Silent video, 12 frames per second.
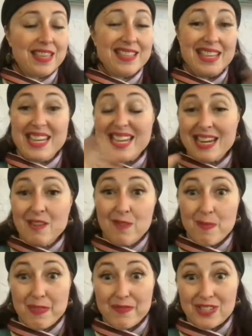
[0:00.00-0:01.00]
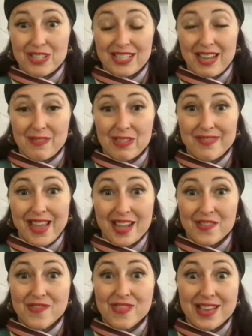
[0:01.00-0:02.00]
the heat from the first level of
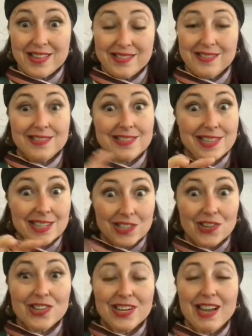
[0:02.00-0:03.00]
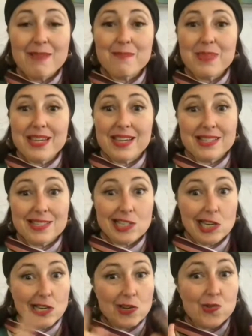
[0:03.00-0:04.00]
hell, then you turn it up
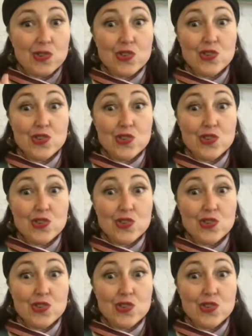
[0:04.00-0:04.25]
because you know